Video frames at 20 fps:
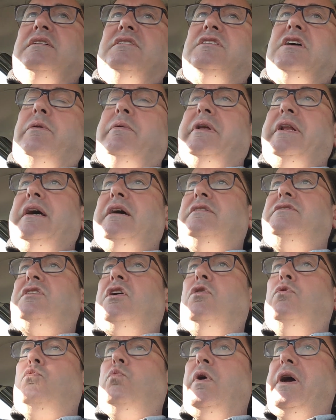So we're now
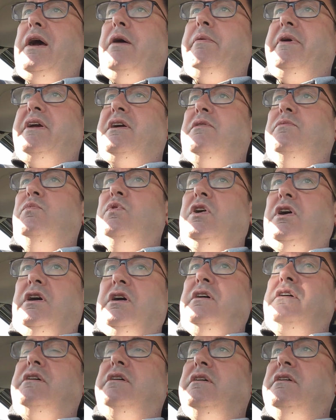told where we can
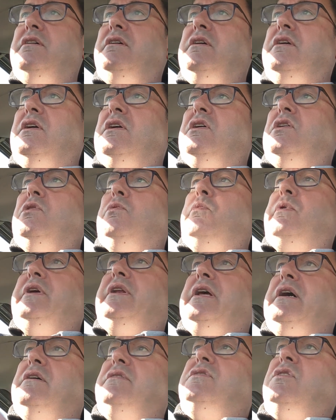work, we're
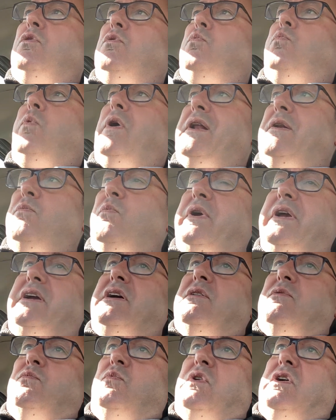now told when we can